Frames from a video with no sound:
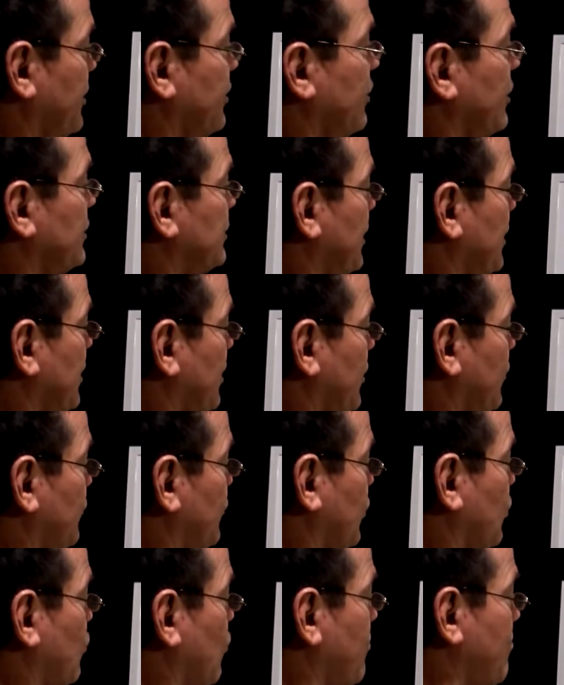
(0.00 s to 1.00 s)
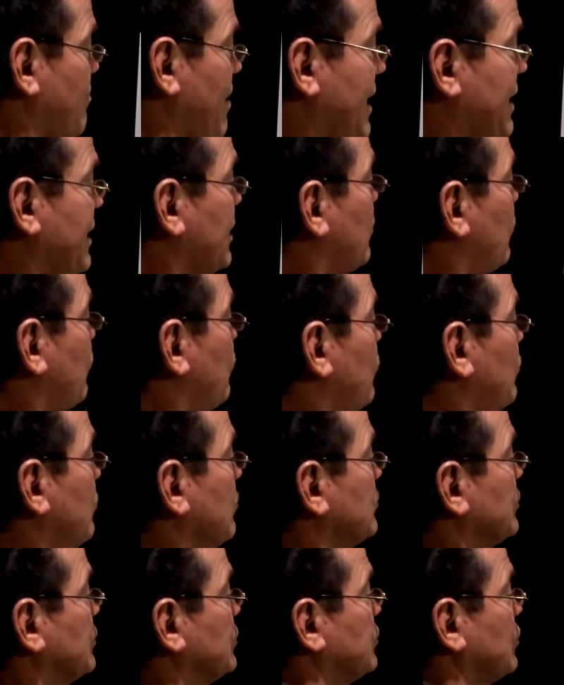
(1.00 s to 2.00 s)
using the grammatical
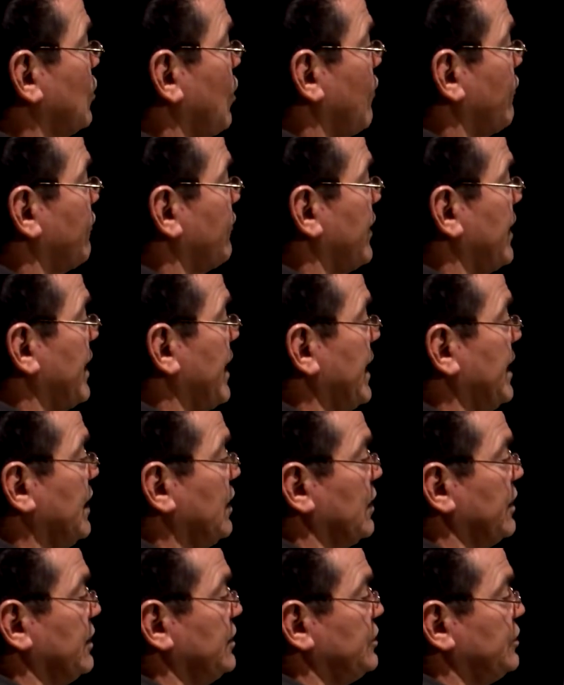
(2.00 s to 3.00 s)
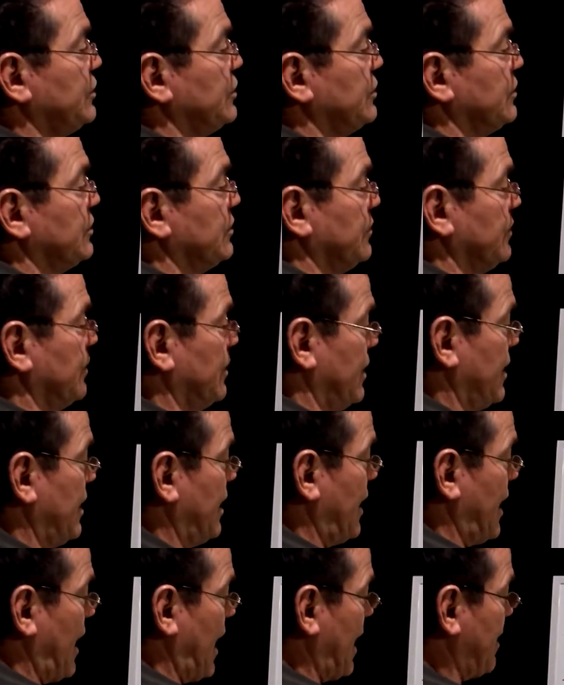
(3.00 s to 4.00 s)
rules of English
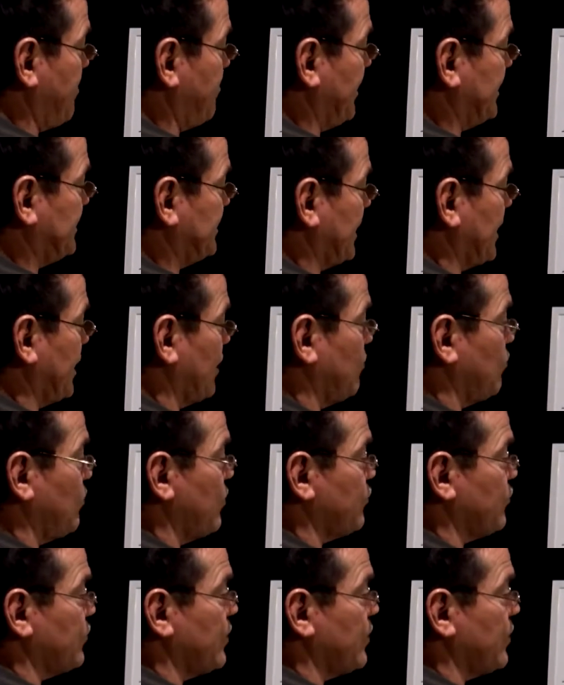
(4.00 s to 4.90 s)
and mixing it with